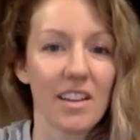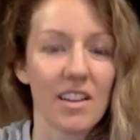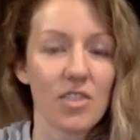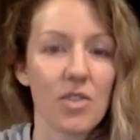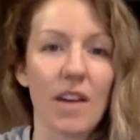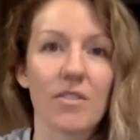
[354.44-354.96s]

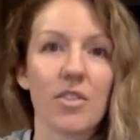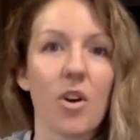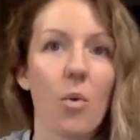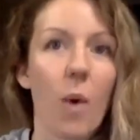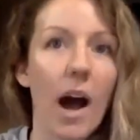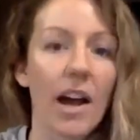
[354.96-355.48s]
you'd have to
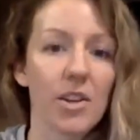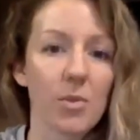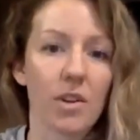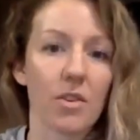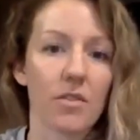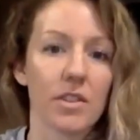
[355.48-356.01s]
know why do you
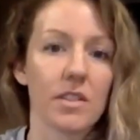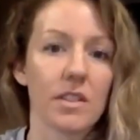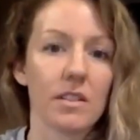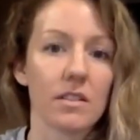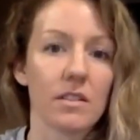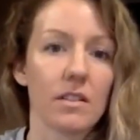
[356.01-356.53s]
want to go
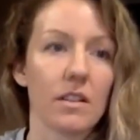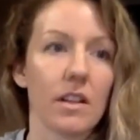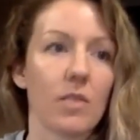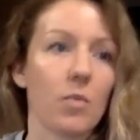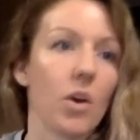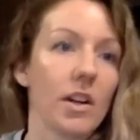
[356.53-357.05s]
overseas?
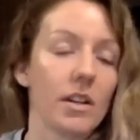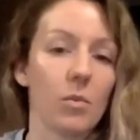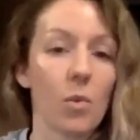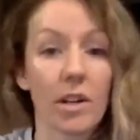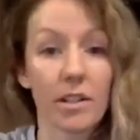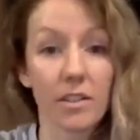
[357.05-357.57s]
Like one
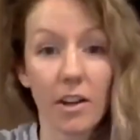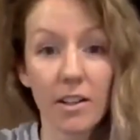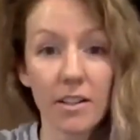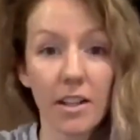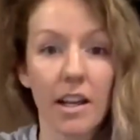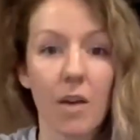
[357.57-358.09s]
one and
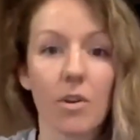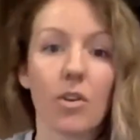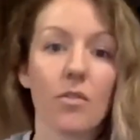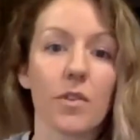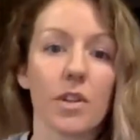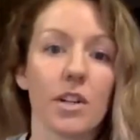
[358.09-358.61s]
done. Like I want to
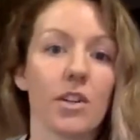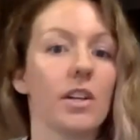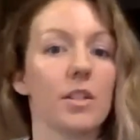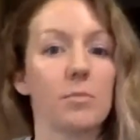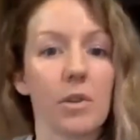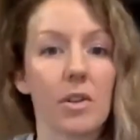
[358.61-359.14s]
go for a year,
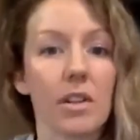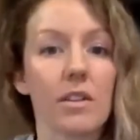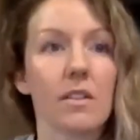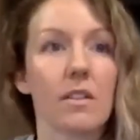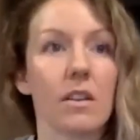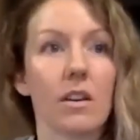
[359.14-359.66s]

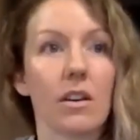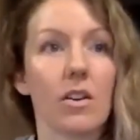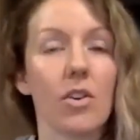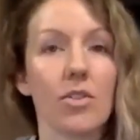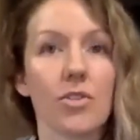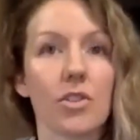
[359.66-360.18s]
experience the
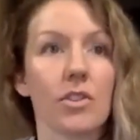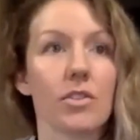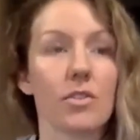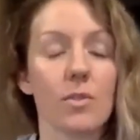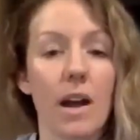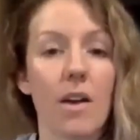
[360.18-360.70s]

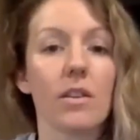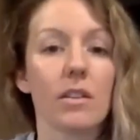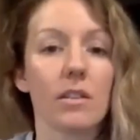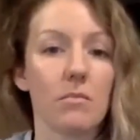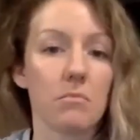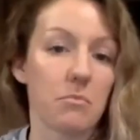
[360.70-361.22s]
cultures around
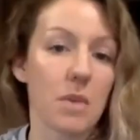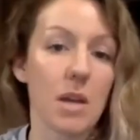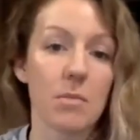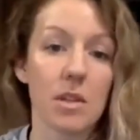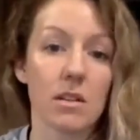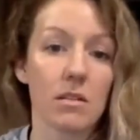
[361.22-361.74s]

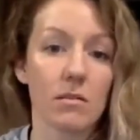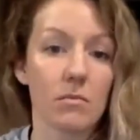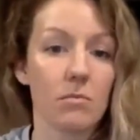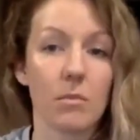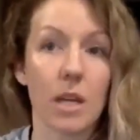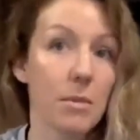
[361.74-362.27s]
maybe
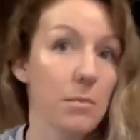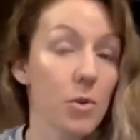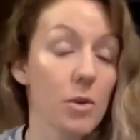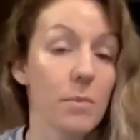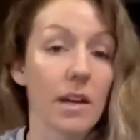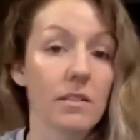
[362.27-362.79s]
maybe
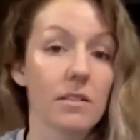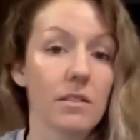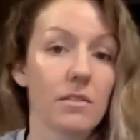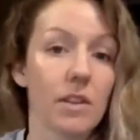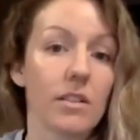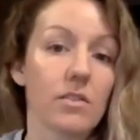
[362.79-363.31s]
Budapest,
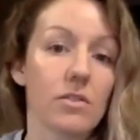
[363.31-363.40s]
right? So